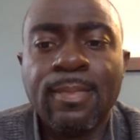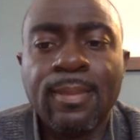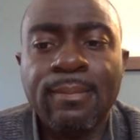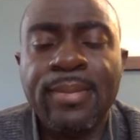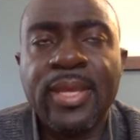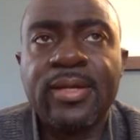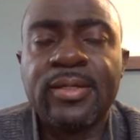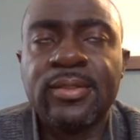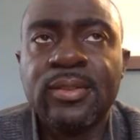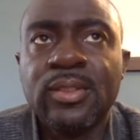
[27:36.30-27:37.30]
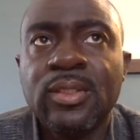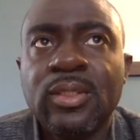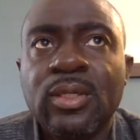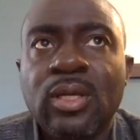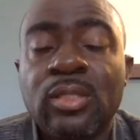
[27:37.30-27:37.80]
better.
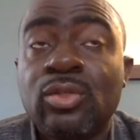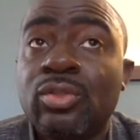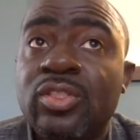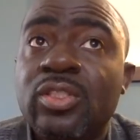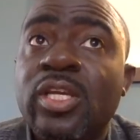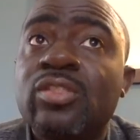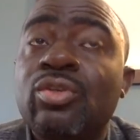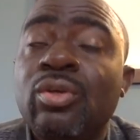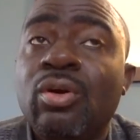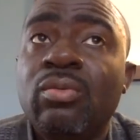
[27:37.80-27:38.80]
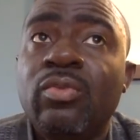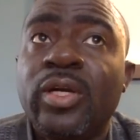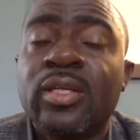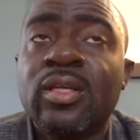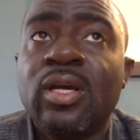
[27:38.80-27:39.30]
So just do your
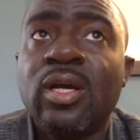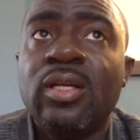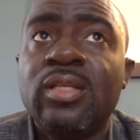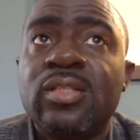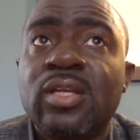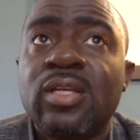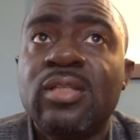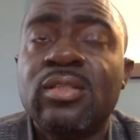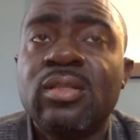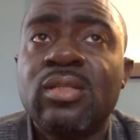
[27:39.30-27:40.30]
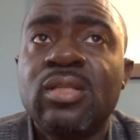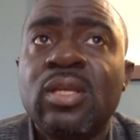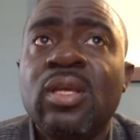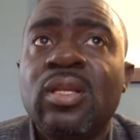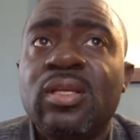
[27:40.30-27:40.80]
homework. There's
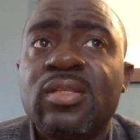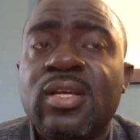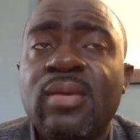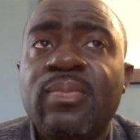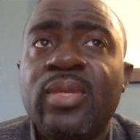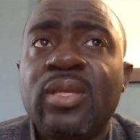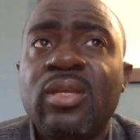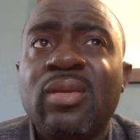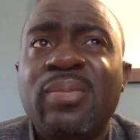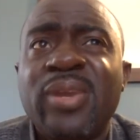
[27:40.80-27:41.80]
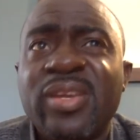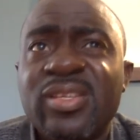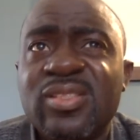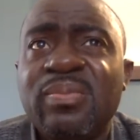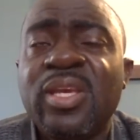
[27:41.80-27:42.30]
a company,
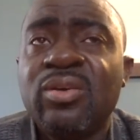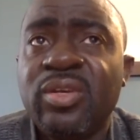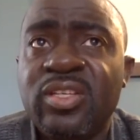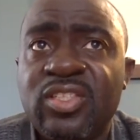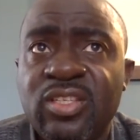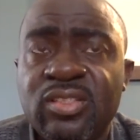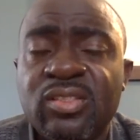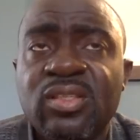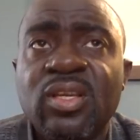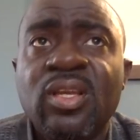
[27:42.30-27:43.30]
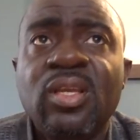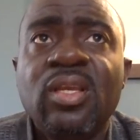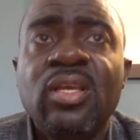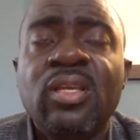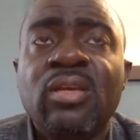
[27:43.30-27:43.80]
Perkins make good engines,
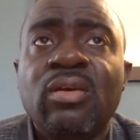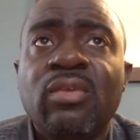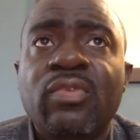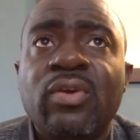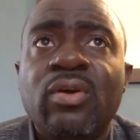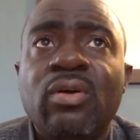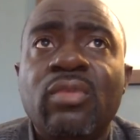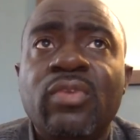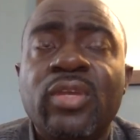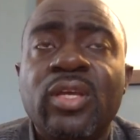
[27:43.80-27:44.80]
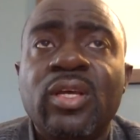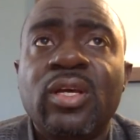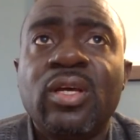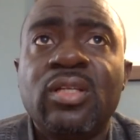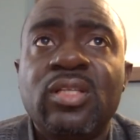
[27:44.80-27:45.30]
for
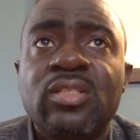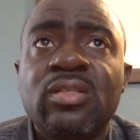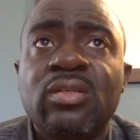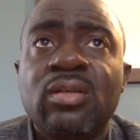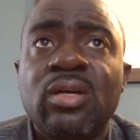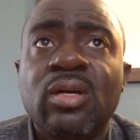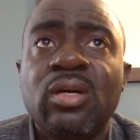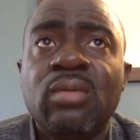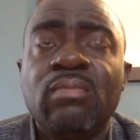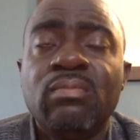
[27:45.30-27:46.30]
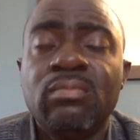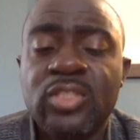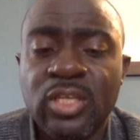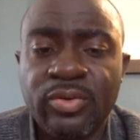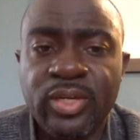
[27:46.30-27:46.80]
the diesel
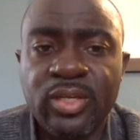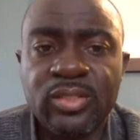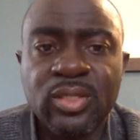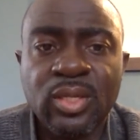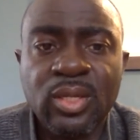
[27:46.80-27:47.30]
generators.